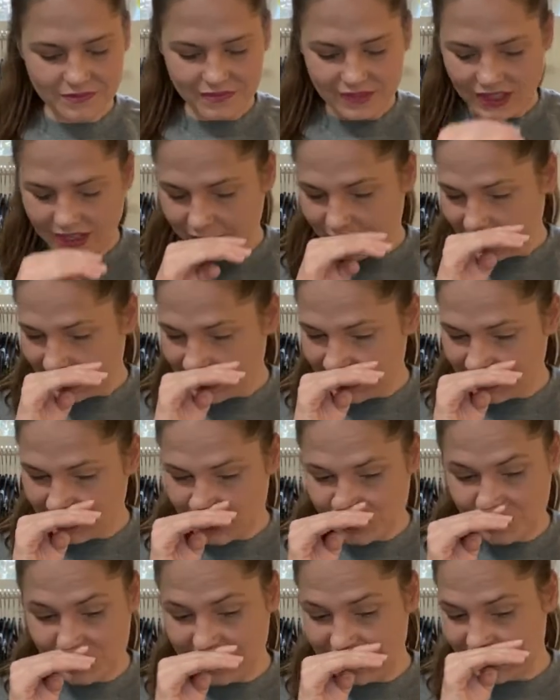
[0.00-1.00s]
if I can
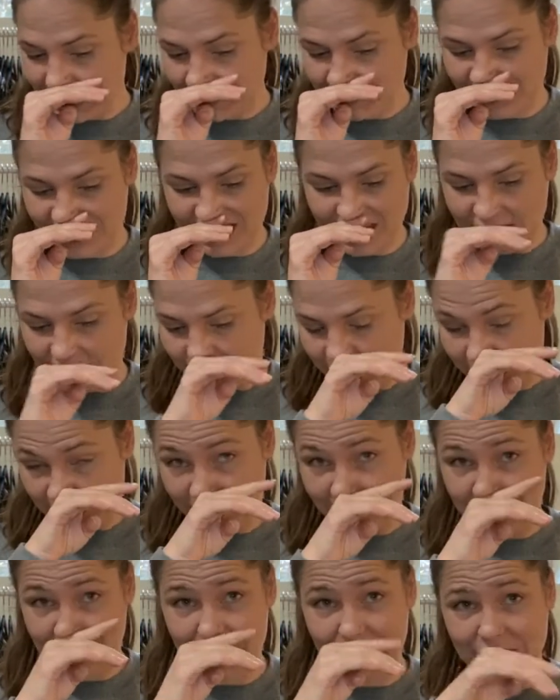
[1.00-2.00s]
squeeze something out of them, that
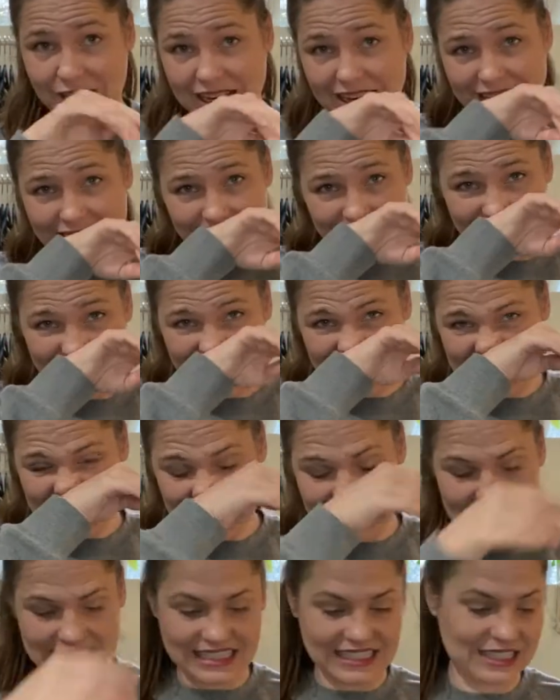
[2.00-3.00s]
would be great. I've got like
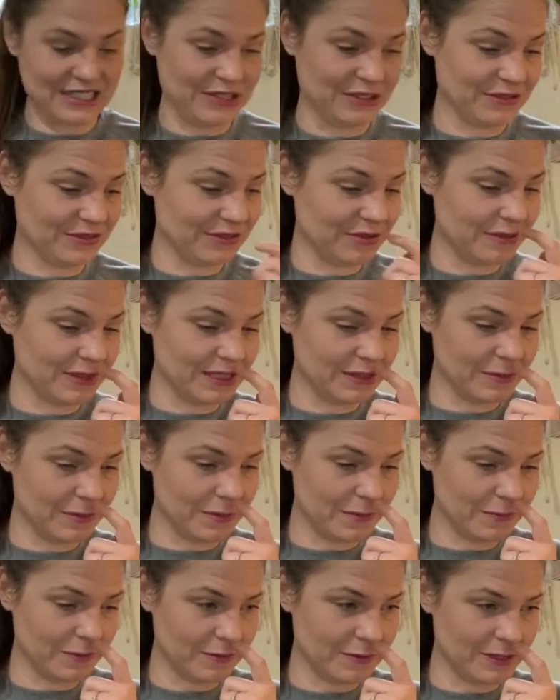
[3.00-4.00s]
dust too from this
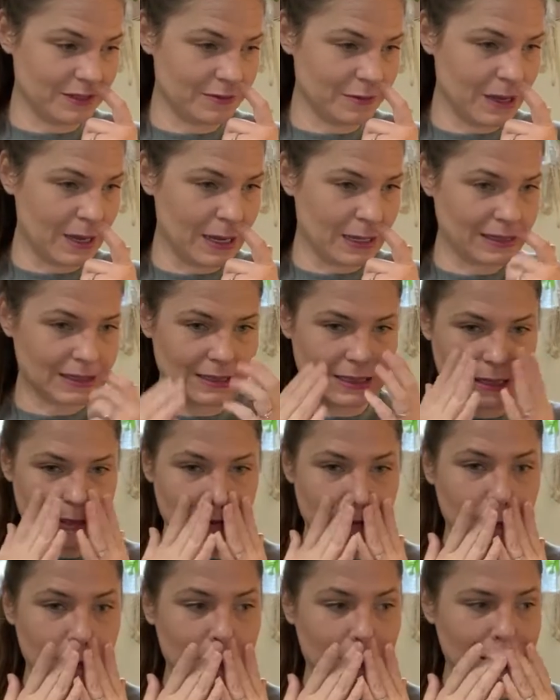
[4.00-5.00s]
from this box. I
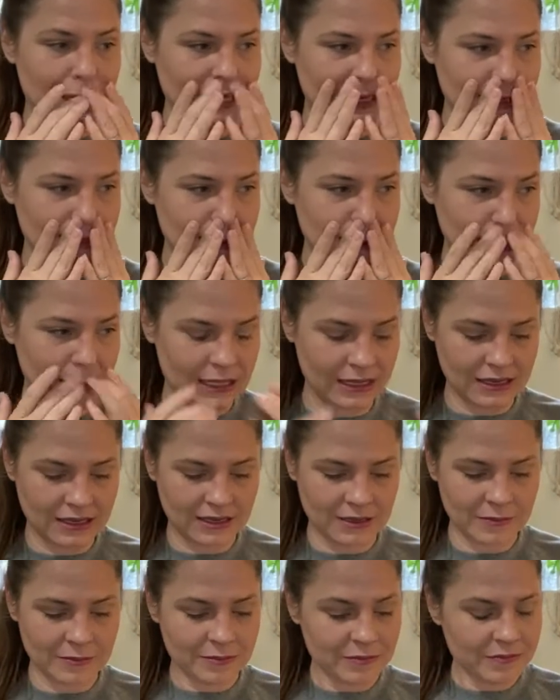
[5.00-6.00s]
don't know what it is
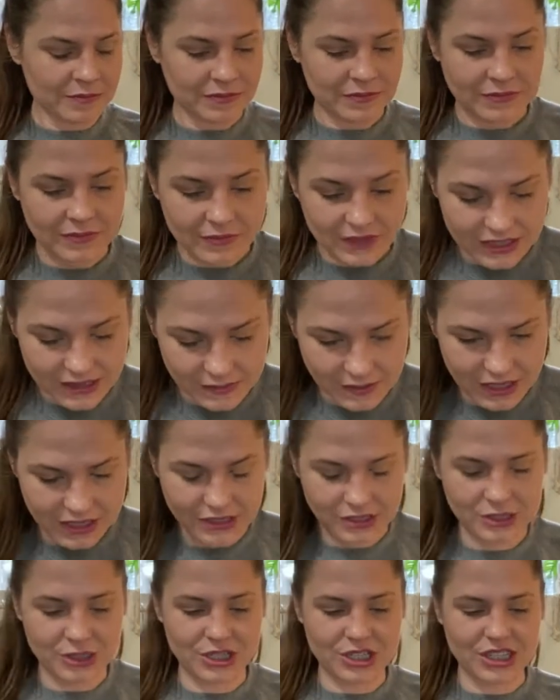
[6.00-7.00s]
because I'm not
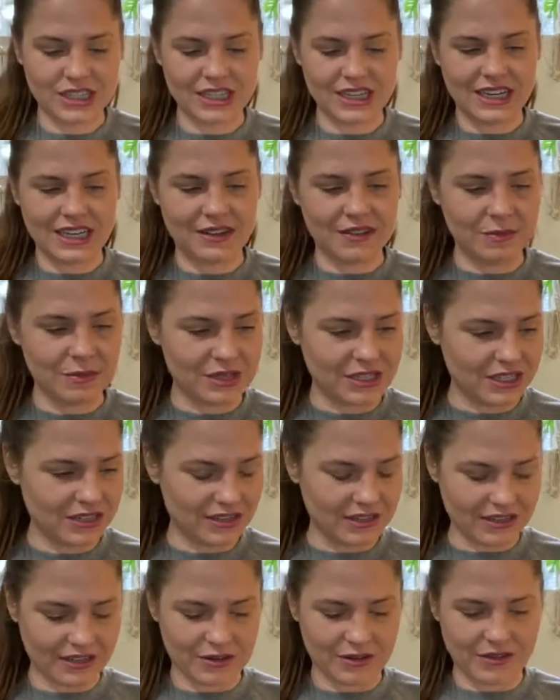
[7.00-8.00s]
allergic to any of the
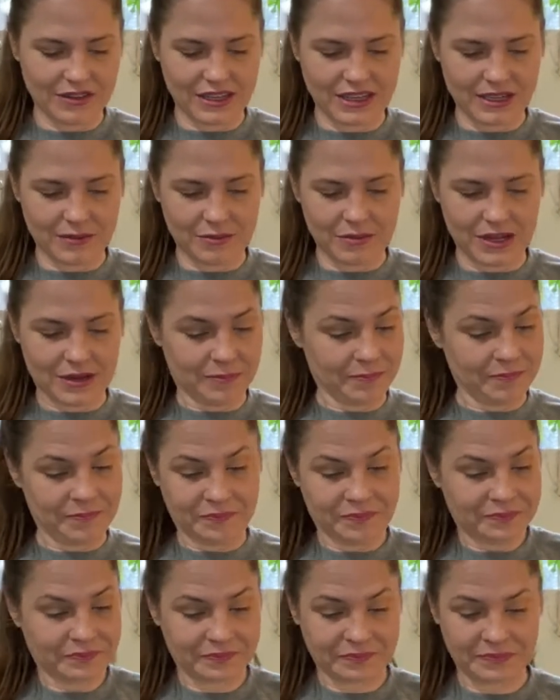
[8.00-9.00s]
material, I don't think, but
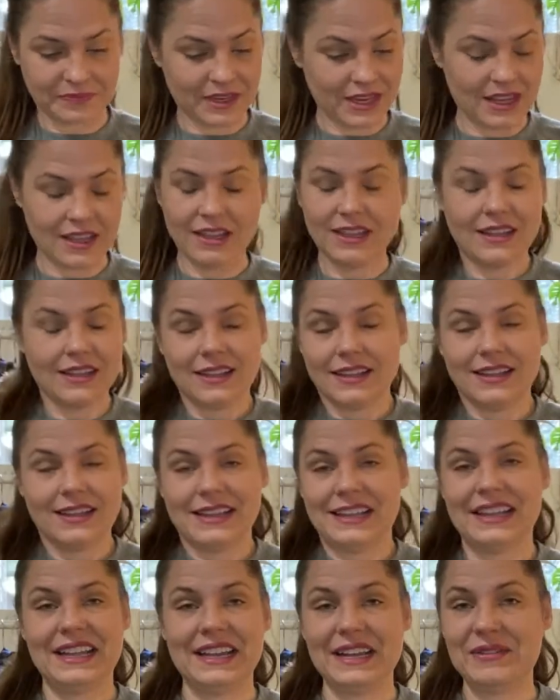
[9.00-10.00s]

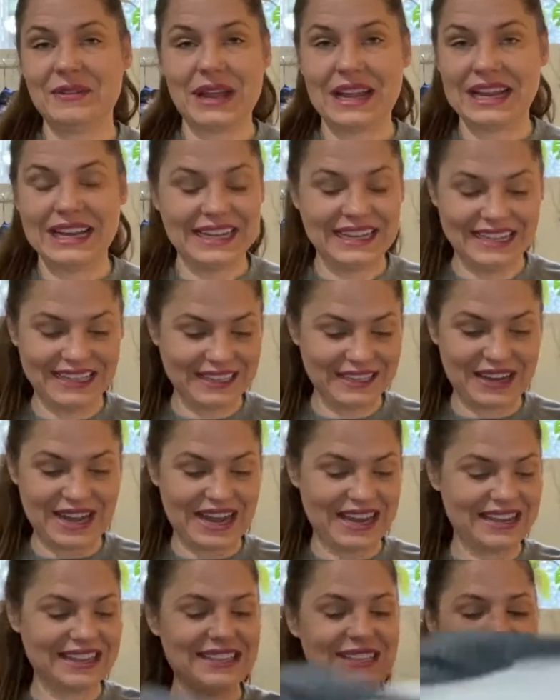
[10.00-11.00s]
Anyway, okay,
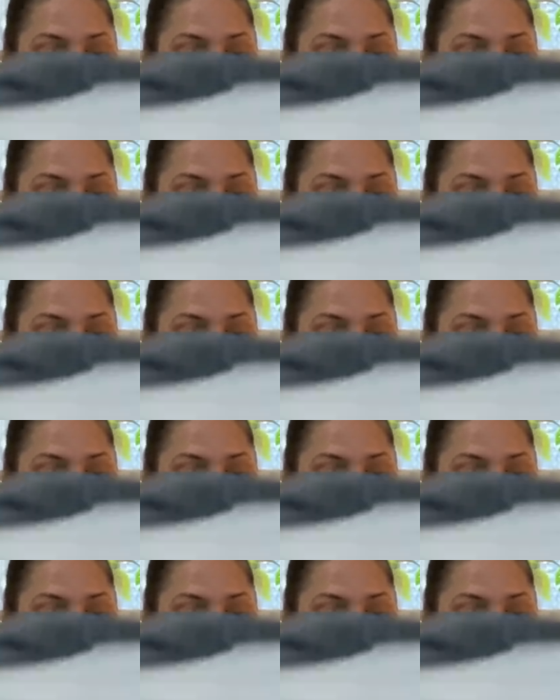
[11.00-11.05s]
this